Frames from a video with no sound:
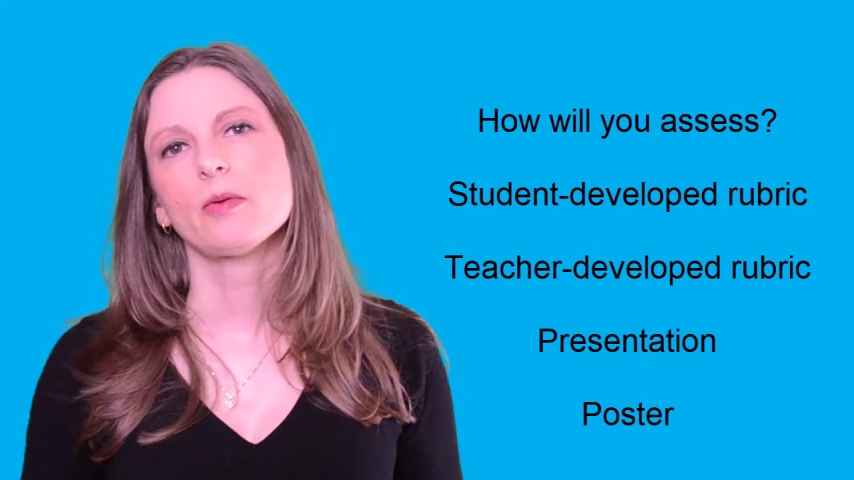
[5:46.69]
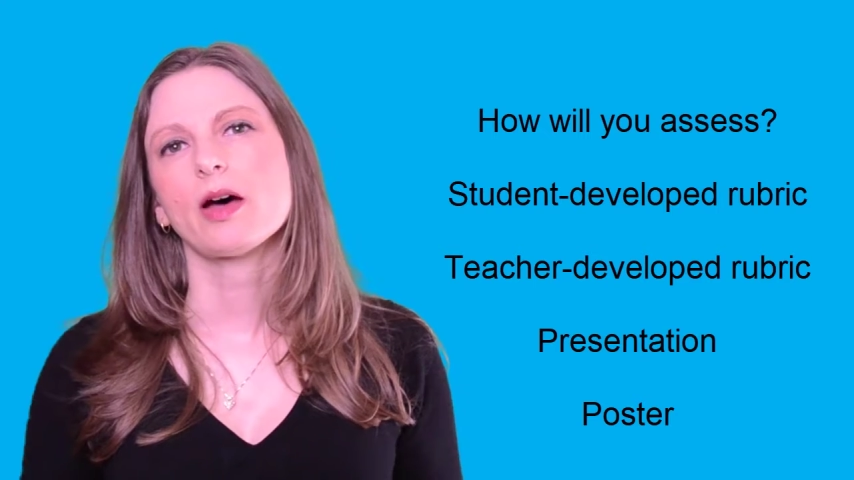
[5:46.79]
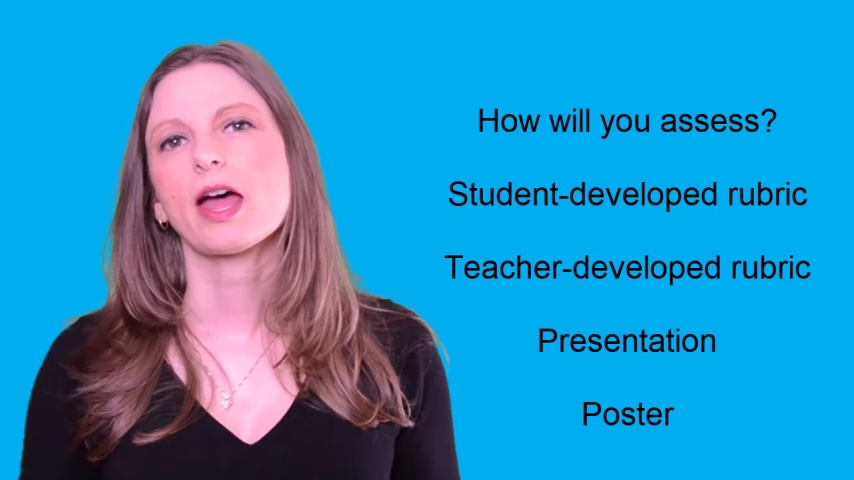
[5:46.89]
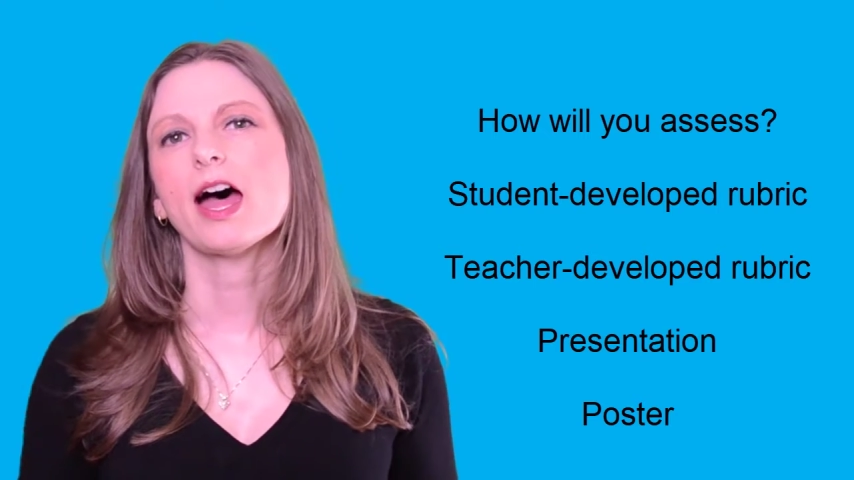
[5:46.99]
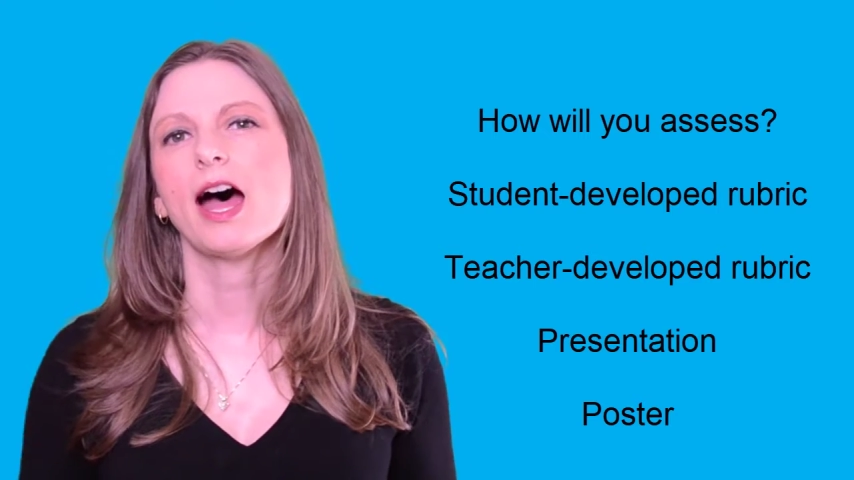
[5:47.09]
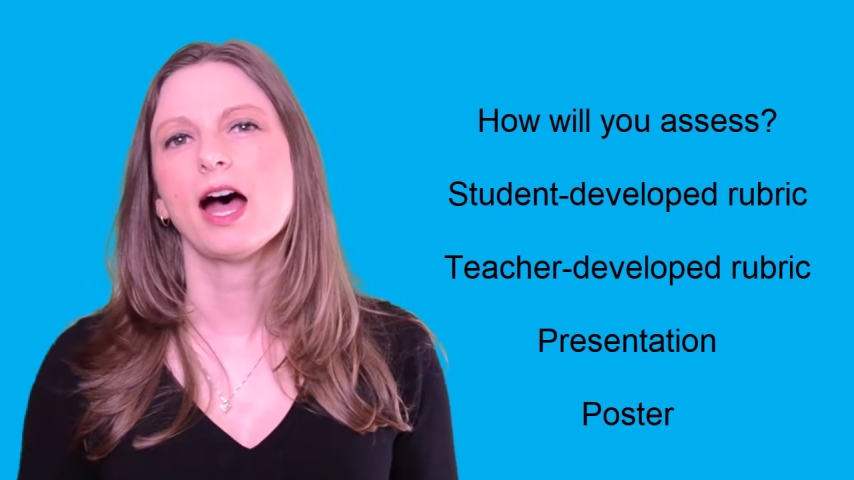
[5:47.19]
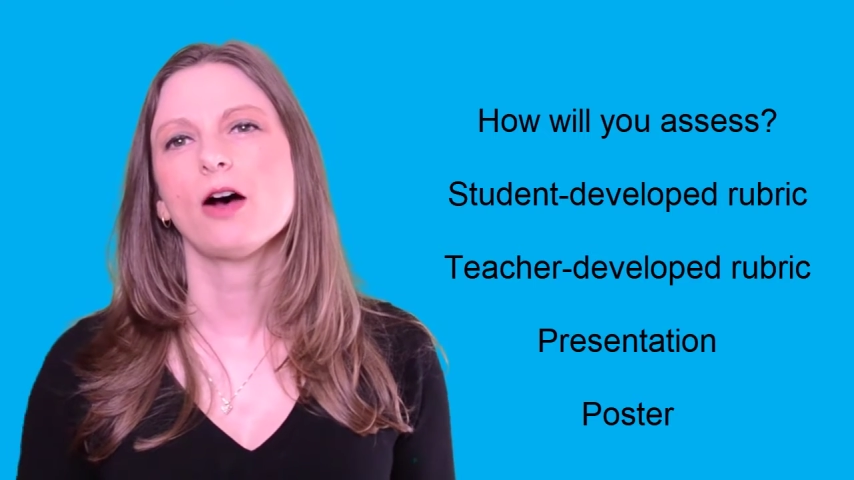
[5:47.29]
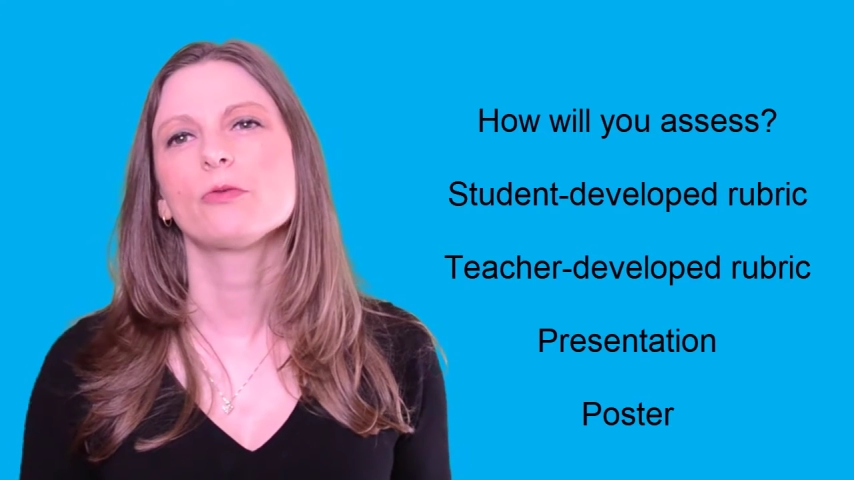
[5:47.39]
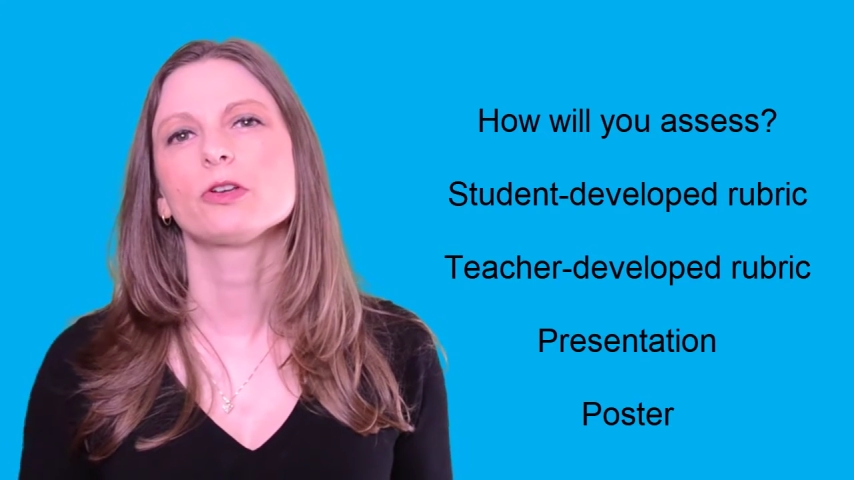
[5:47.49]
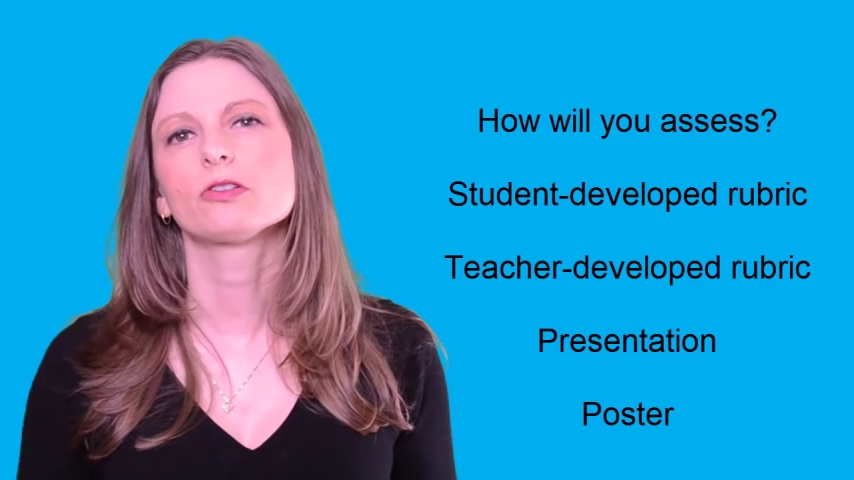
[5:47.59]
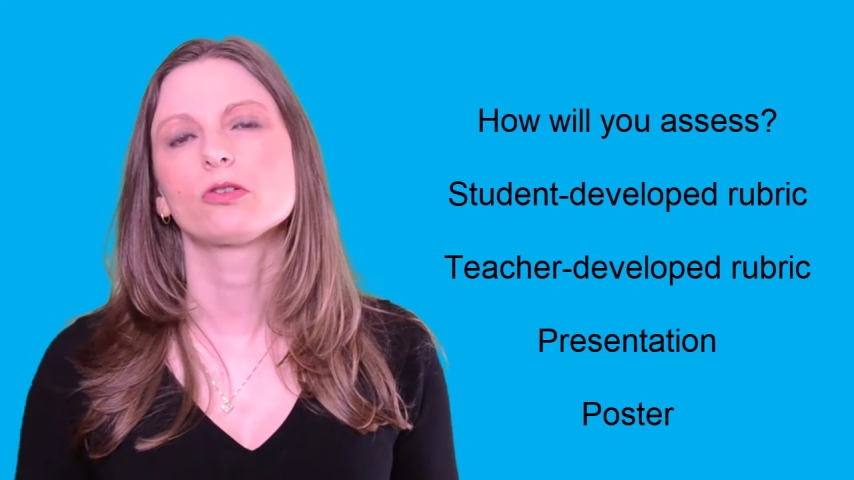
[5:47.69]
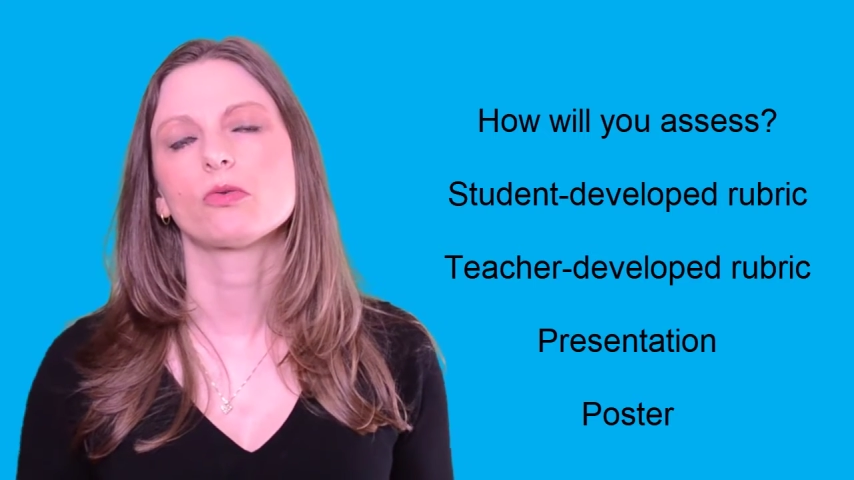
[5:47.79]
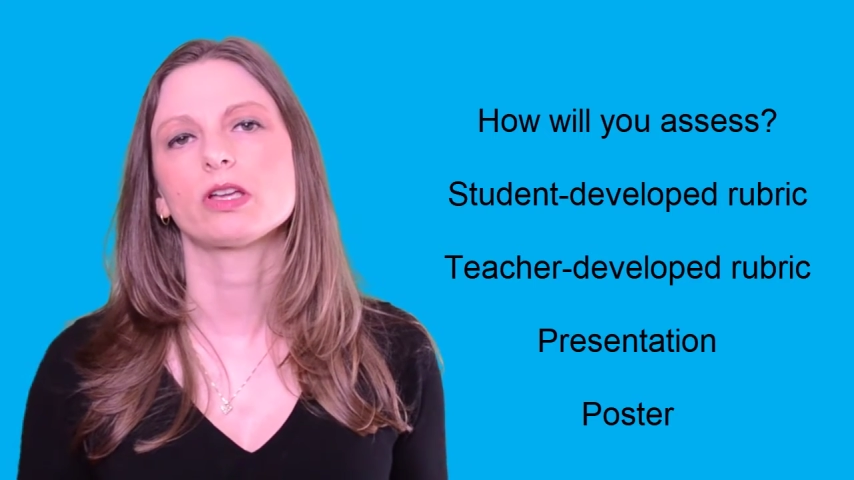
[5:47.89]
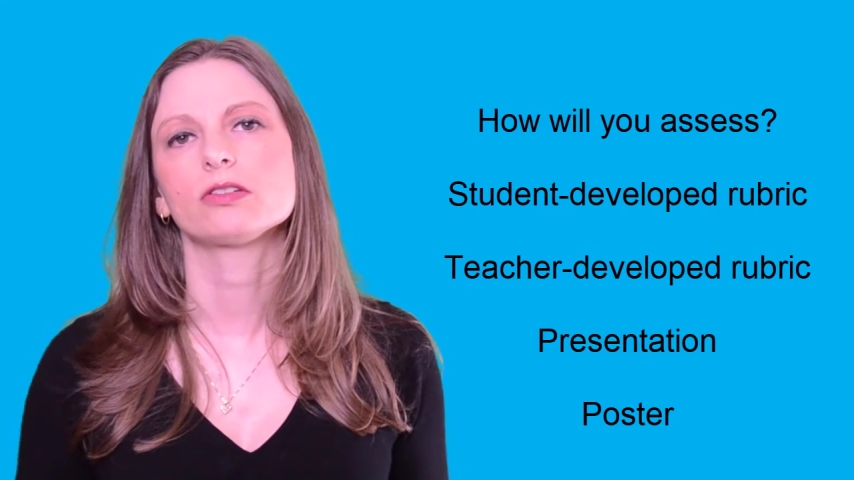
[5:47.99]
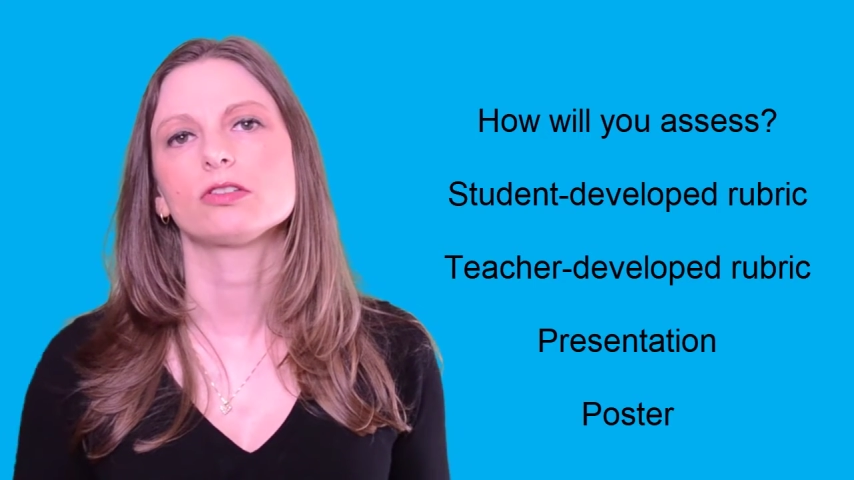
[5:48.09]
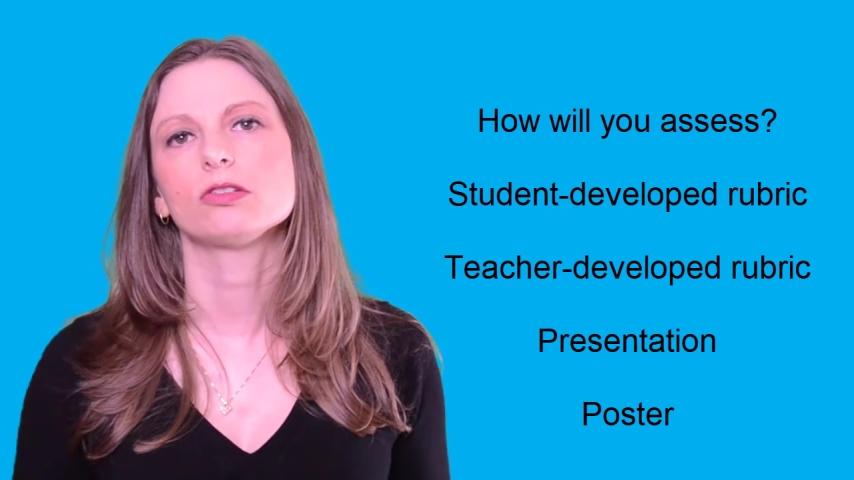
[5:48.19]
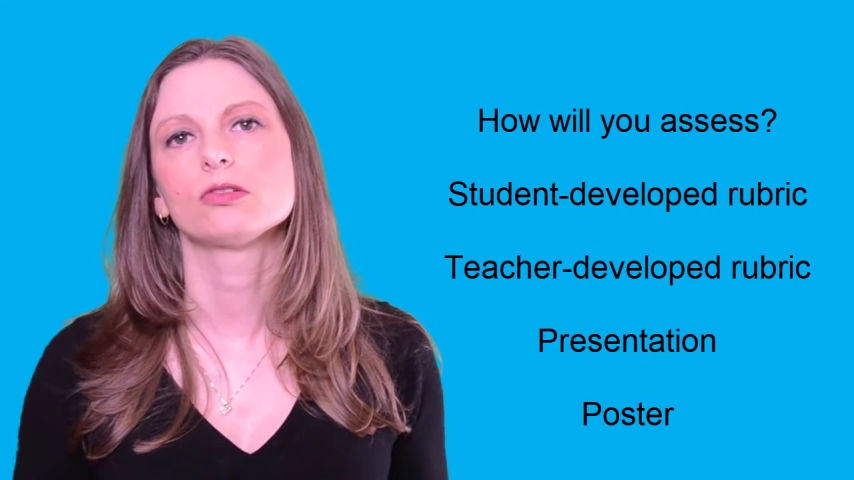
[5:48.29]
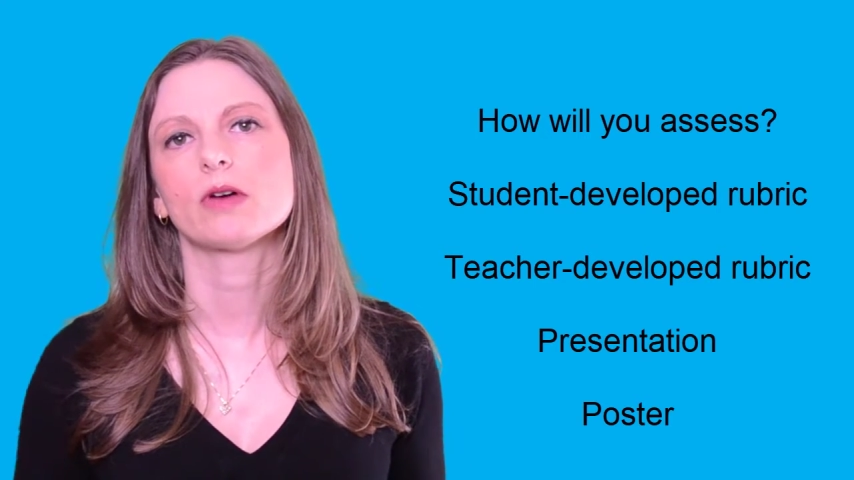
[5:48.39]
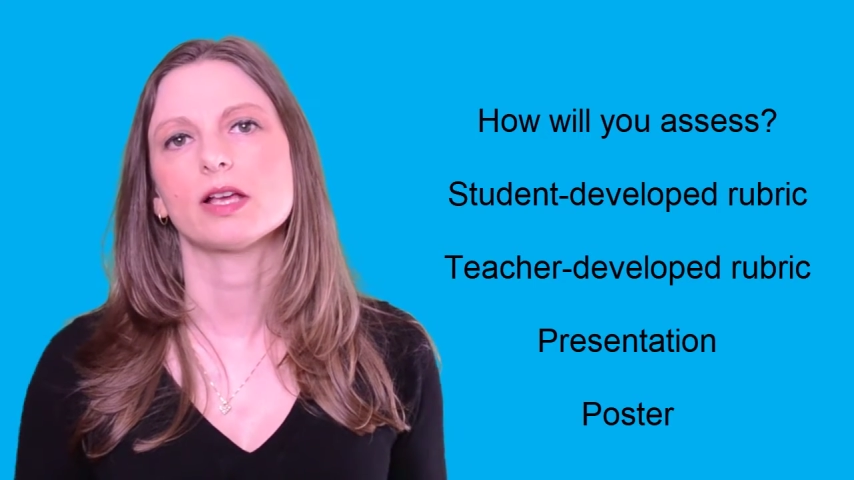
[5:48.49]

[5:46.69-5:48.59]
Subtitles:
about how you're going to